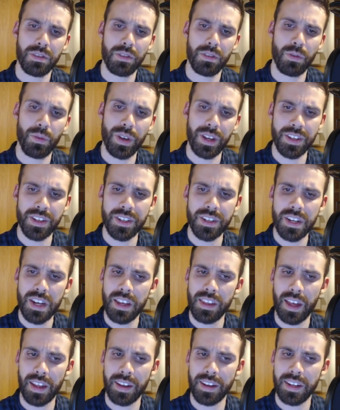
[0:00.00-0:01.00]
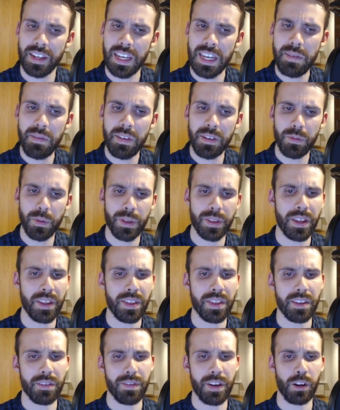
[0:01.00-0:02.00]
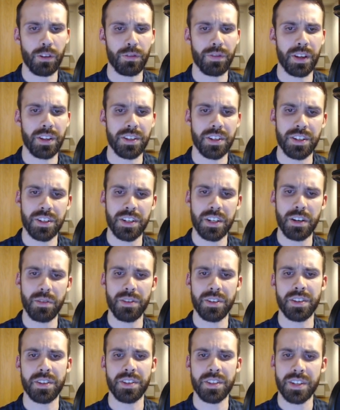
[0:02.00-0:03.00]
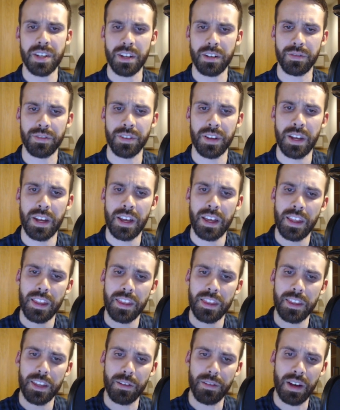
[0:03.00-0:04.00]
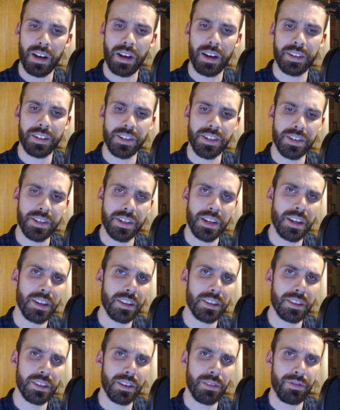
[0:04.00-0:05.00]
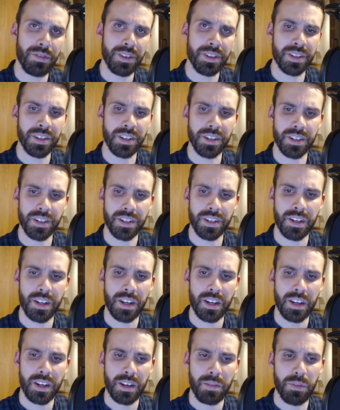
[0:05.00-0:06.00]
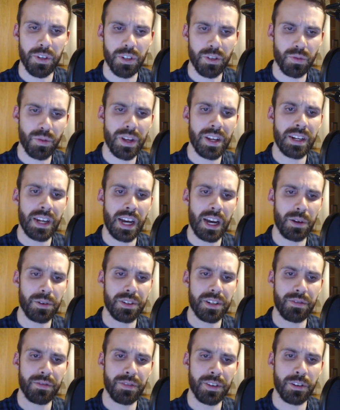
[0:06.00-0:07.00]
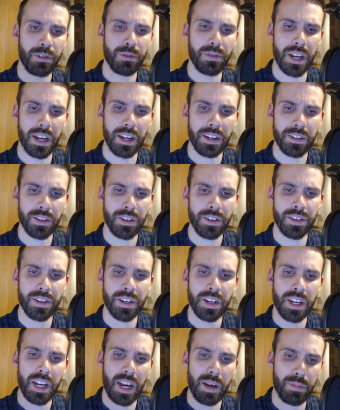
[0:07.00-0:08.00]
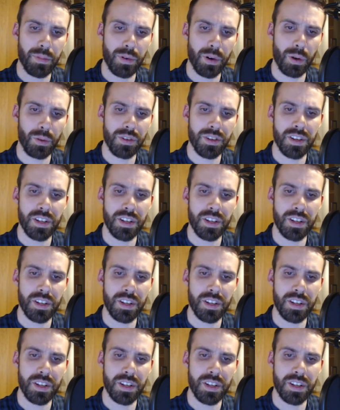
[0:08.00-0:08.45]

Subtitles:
we can see that even within the Final Fantasy series itself, there are distinct differences between how different creators approach